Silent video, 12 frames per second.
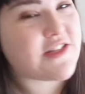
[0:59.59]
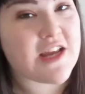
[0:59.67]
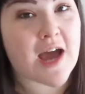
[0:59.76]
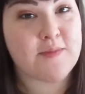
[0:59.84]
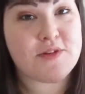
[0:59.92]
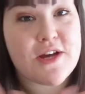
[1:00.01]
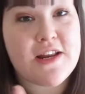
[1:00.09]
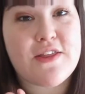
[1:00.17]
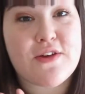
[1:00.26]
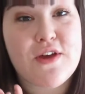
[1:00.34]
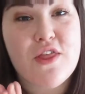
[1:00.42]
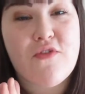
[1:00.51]
Yeah, I'm turning
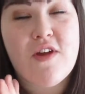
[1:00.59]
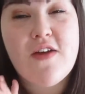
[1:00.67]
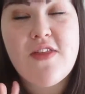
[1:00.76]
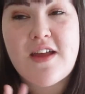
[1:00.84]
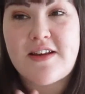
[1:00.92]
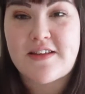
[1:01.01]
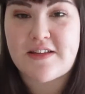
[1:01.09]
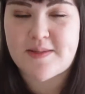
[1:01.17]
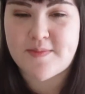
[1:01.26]
33 at the end of this